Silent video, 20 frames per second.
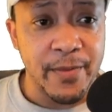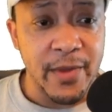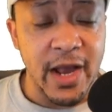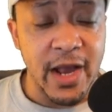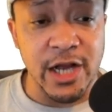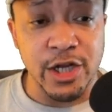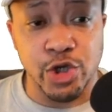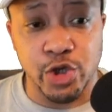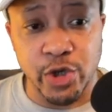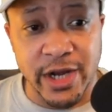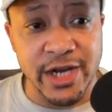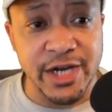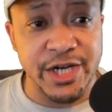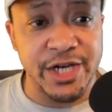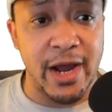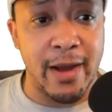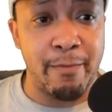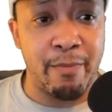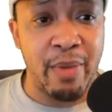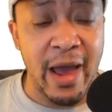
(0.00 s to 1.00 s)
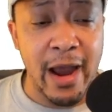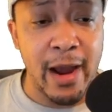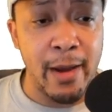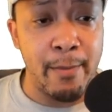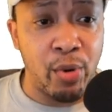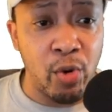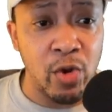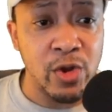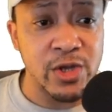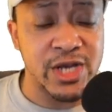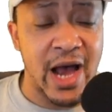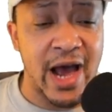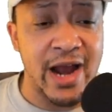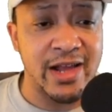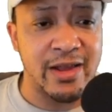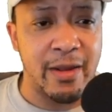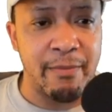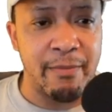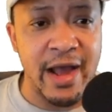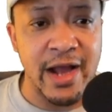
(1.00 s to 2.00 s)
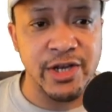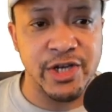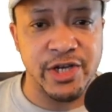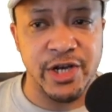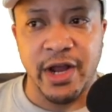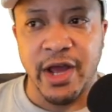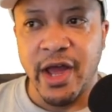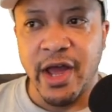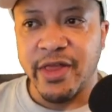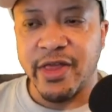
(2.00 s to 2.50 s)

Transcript: and drink champagne poolside at the mansion,